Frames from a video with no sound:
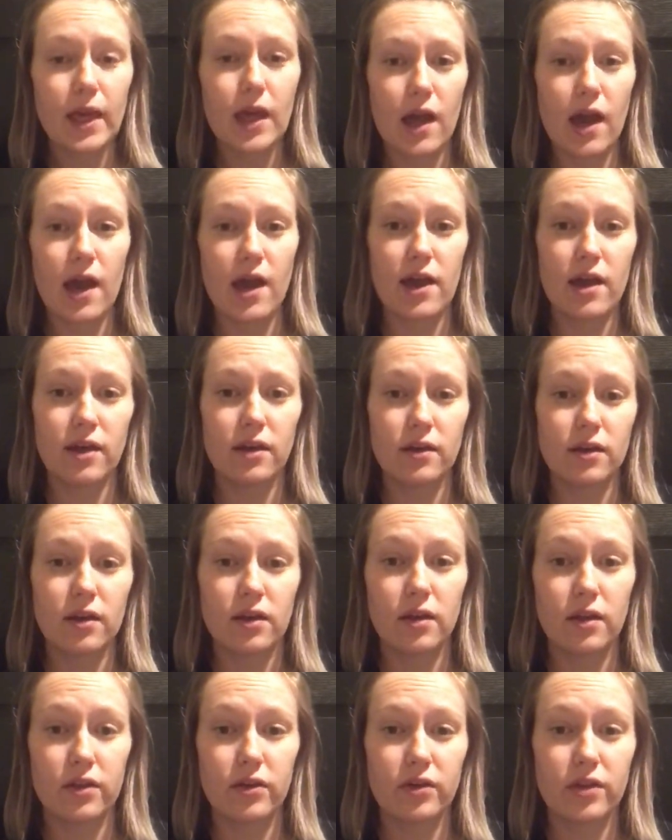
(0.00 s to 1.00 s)
And
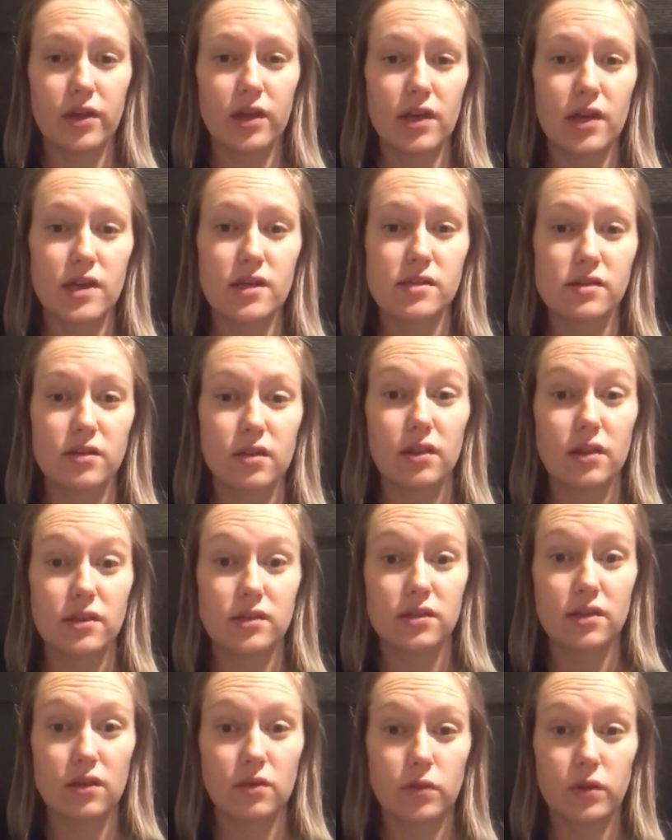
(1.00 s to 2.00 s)
another thing is
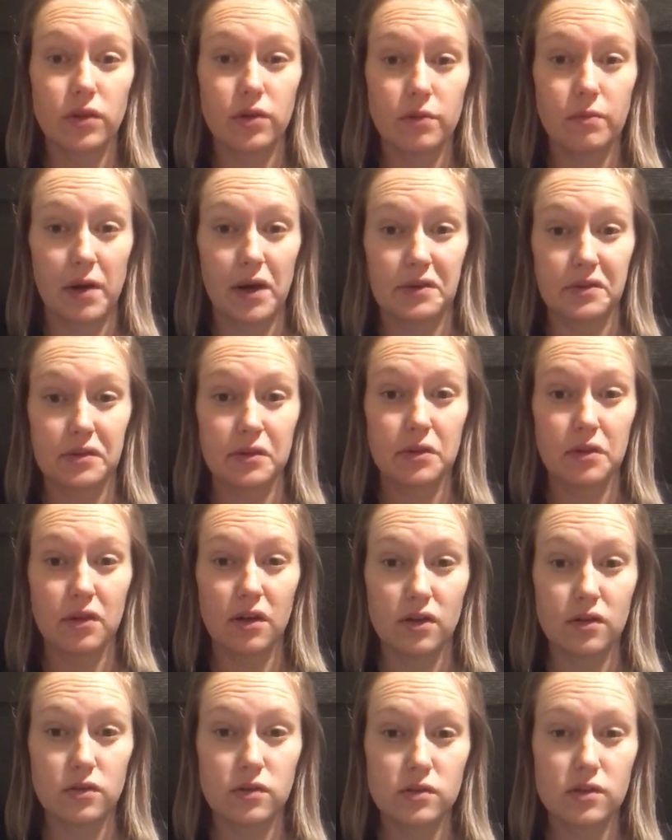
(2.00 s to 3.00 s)
listening with your mouth
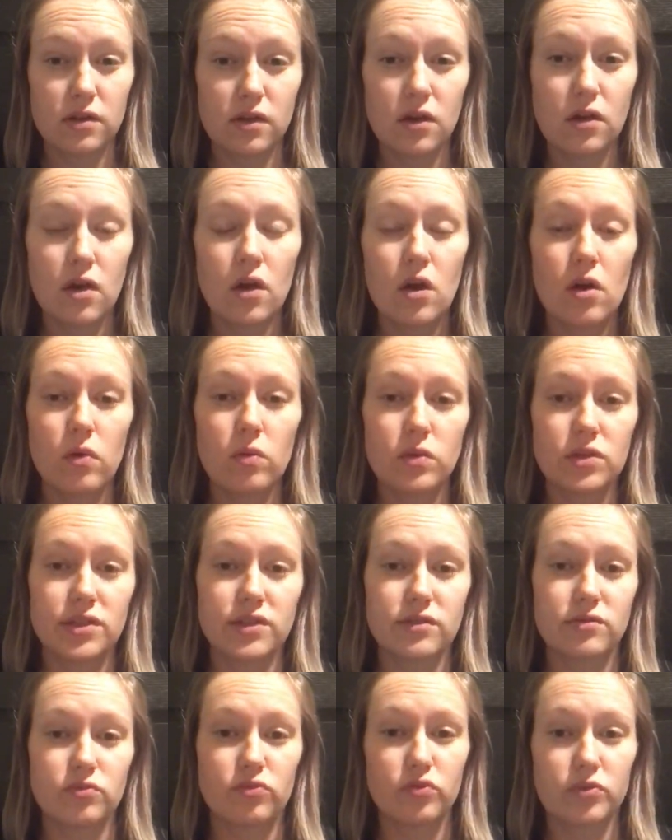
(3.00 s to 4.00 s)
closed, which
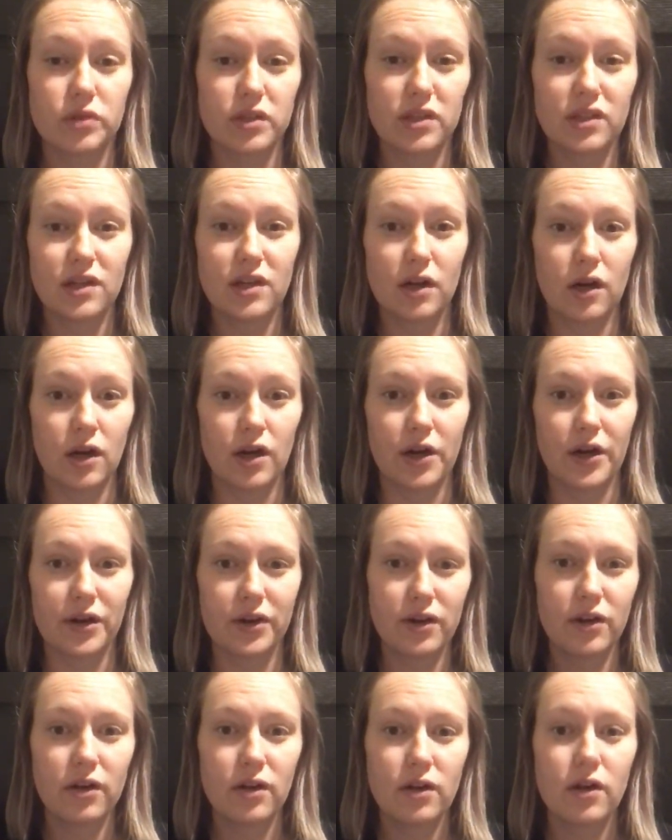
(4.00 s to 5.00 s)
is really hard,
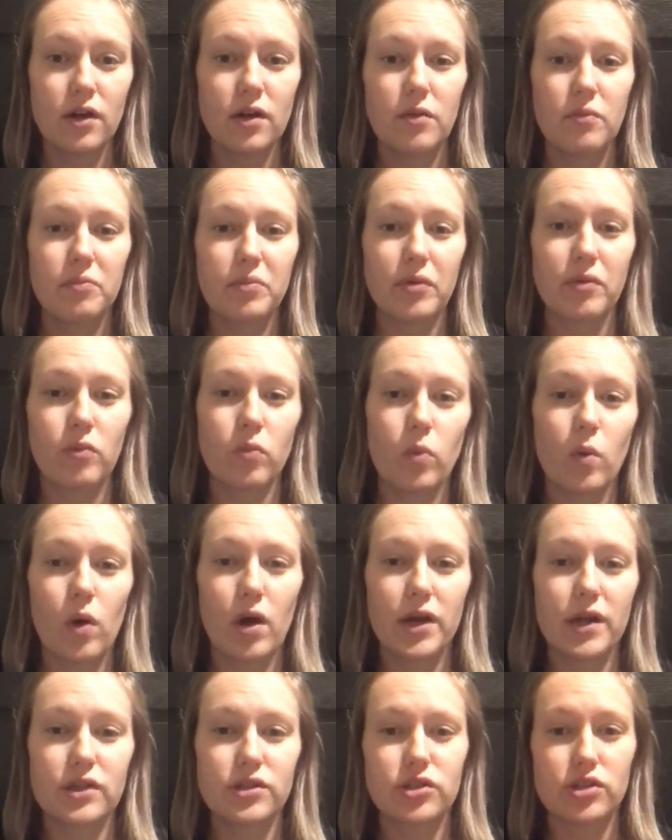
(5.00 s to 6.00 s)
but what
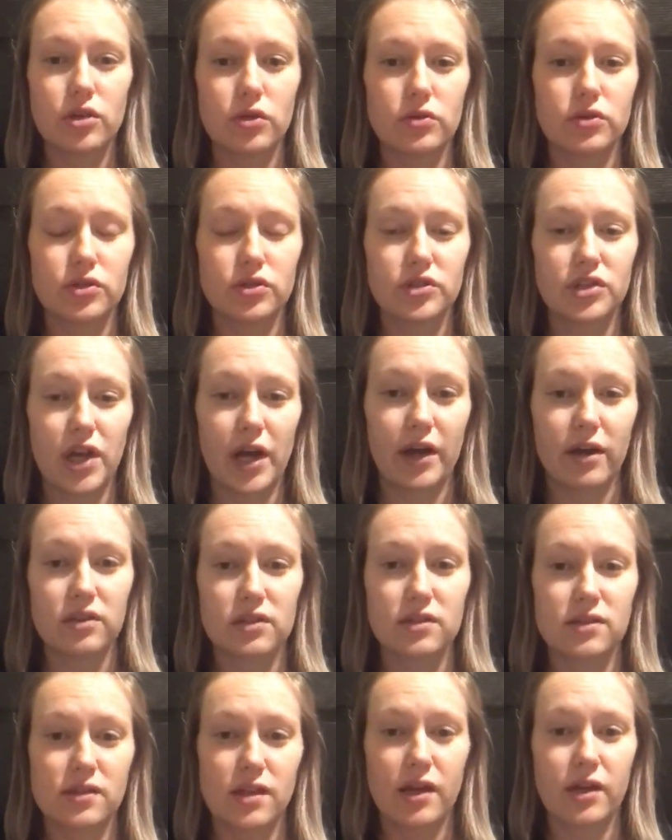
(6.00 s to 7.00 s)
it shows your child
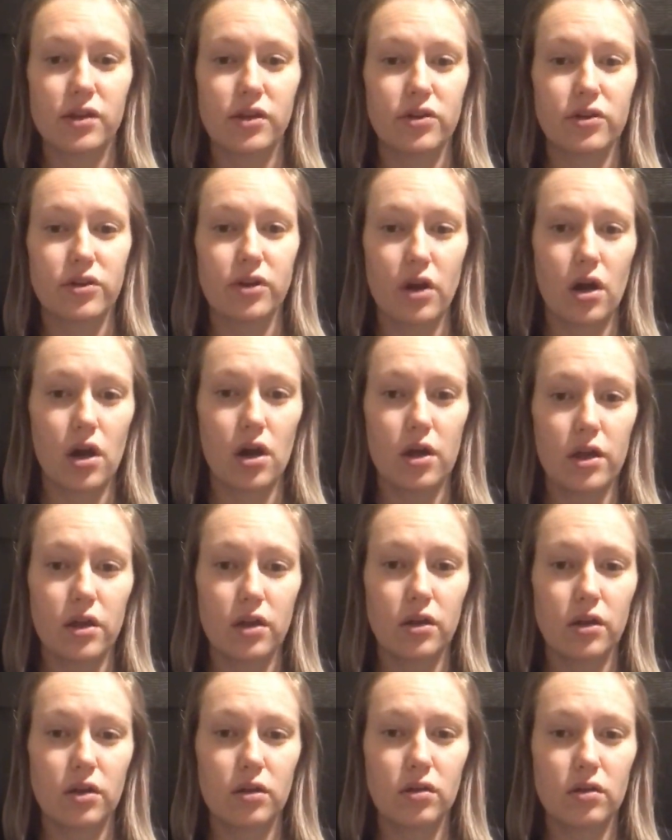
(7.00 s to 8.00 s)
is that you're not
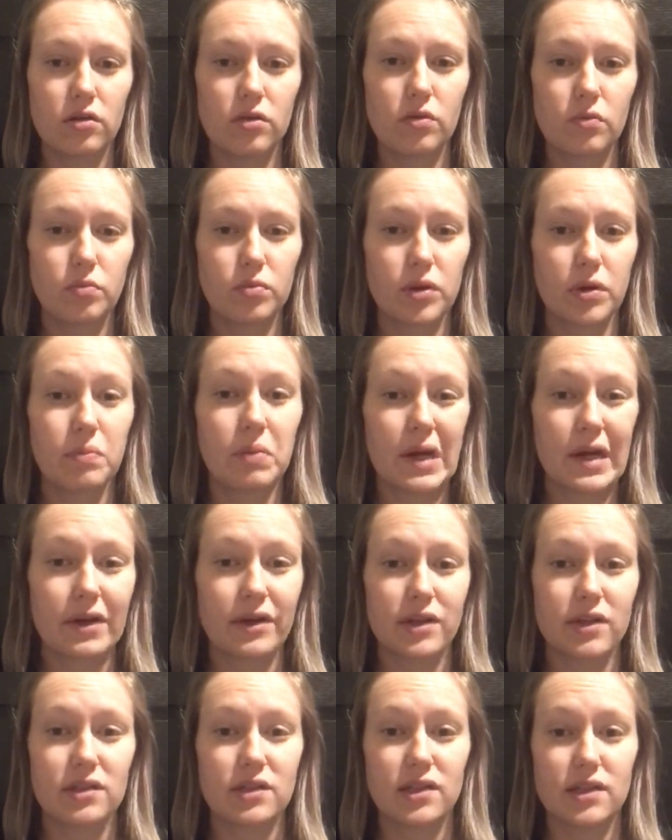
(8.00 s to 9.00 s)

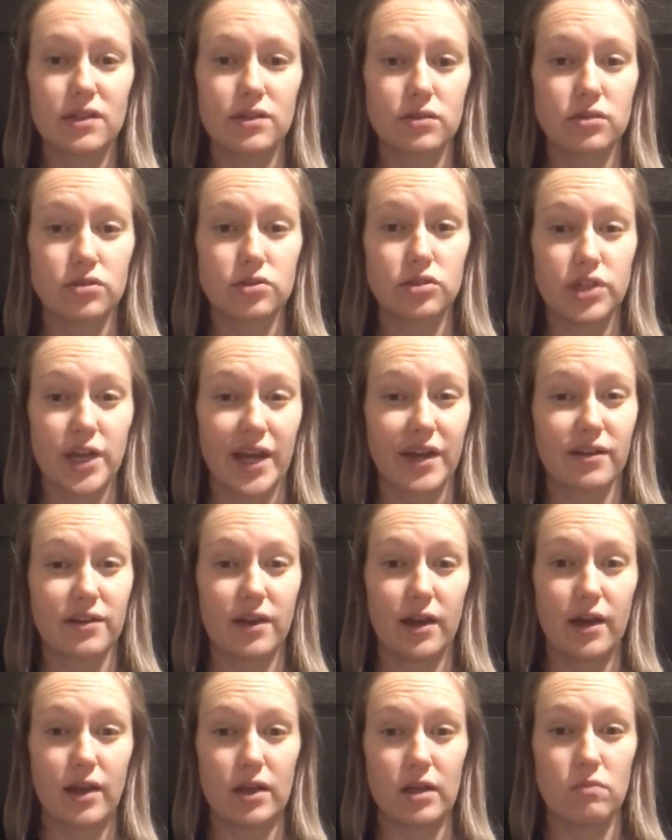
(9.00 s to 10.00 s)
preparing to interject at
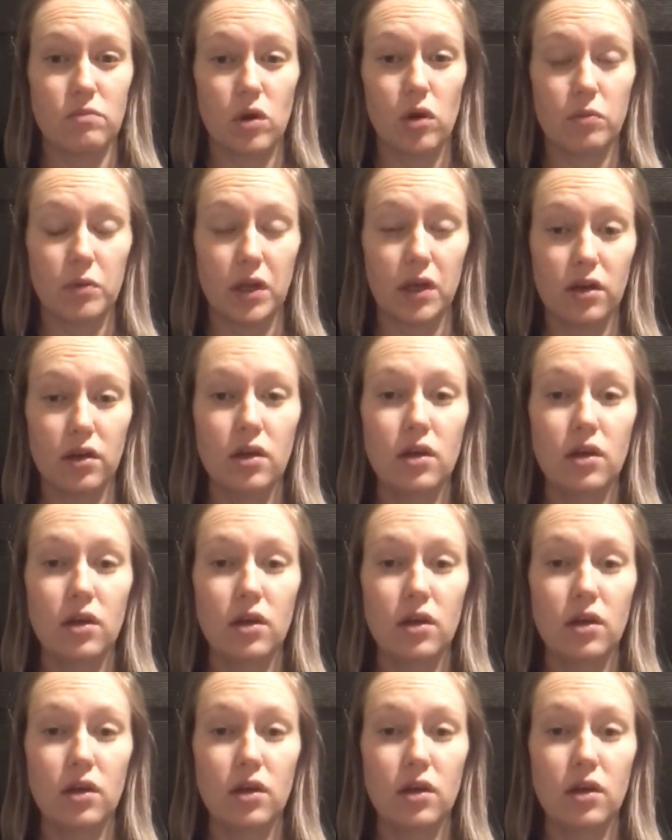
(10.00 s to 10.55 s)
any moment.